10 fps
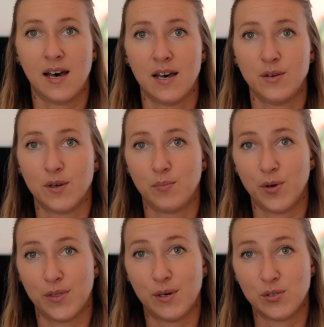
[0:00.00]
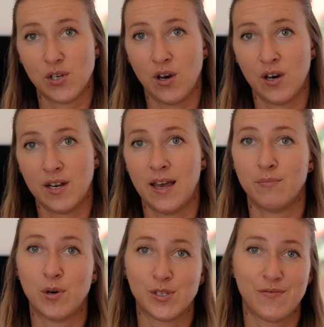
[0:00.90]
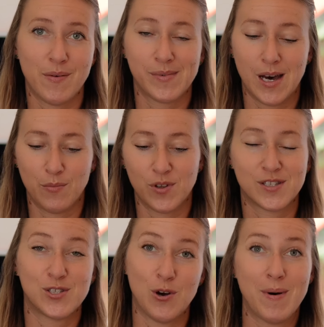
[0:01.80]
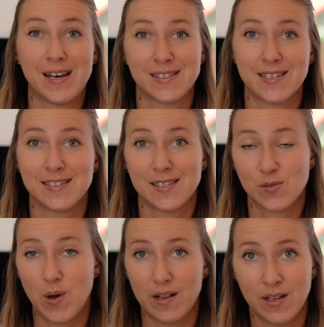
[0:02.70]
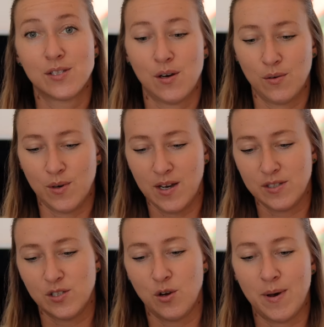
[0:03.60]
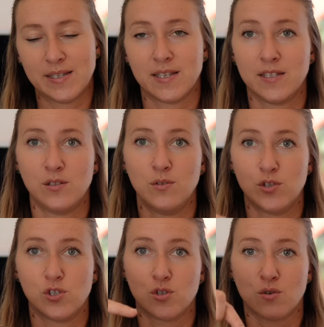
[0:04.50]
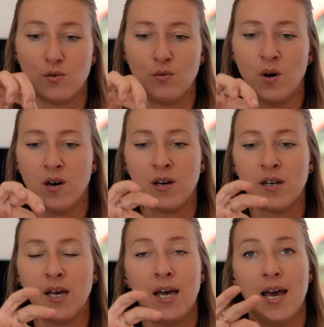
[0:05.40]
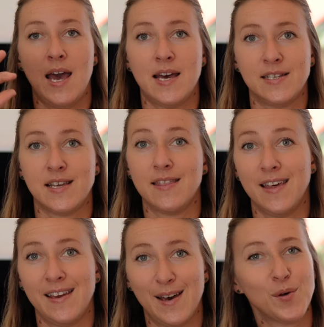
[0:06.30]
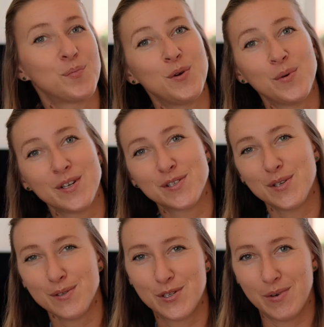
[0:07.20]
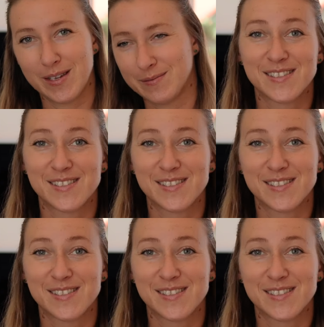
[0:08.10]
Uh, you can put those on and most of them come with snow baskets as well. So uh, snow baskets you just screw on and they help you when you're snowshoeing.